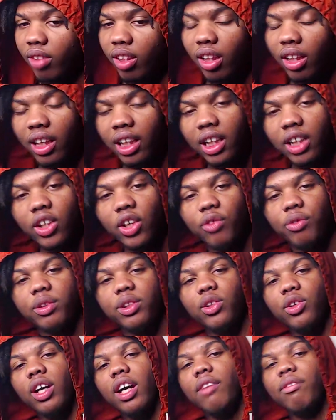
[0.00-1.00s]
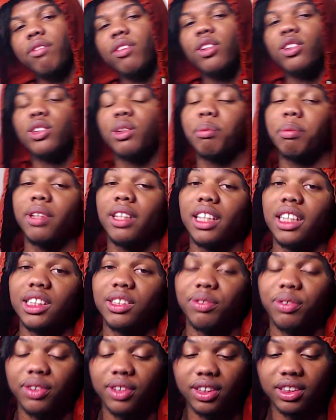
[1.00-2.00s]
Anywho, we do have future plans
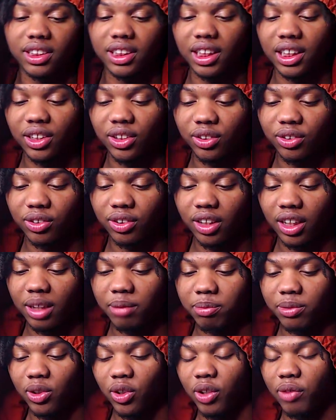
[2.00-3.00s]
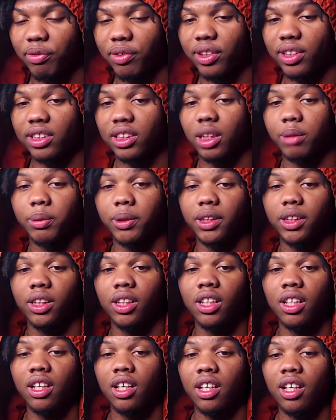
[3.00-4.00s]
for the channel um, going for the summer.
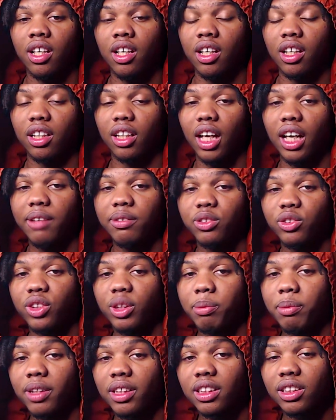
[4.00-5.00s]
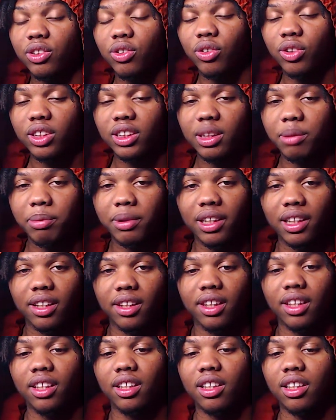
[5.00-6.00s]
Live streaming is going to be a
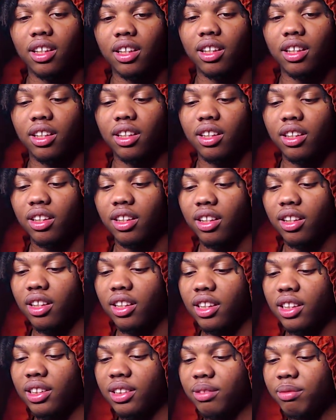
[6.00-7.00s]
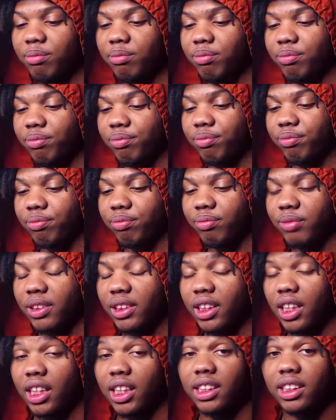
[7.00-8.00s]
thing. Um,
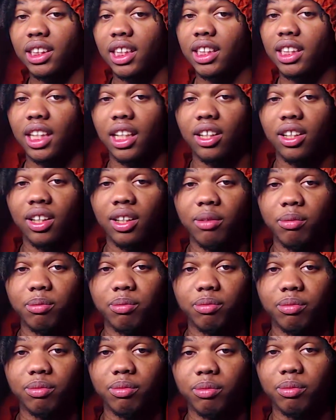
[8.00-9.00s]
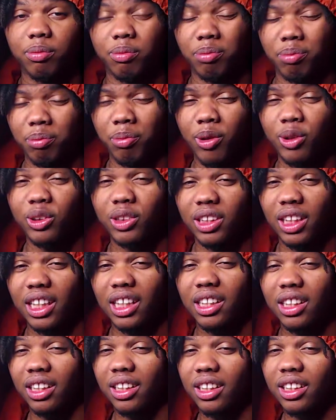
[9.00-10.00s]
just got to set that up. Most
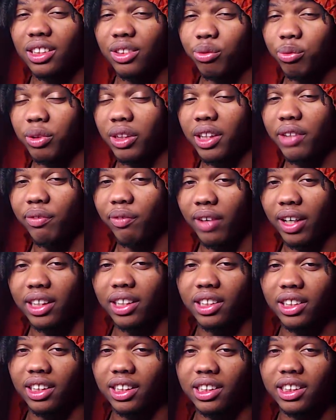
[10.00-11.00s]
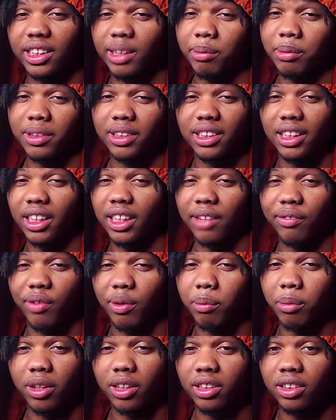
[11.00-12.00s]
likely this week, finally, because I've been saying it
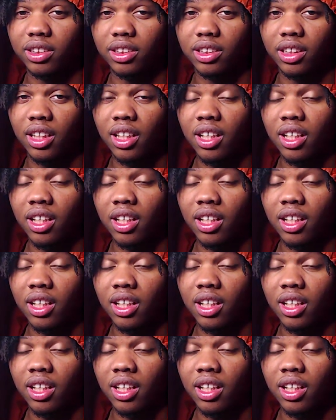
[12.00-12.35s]
for months.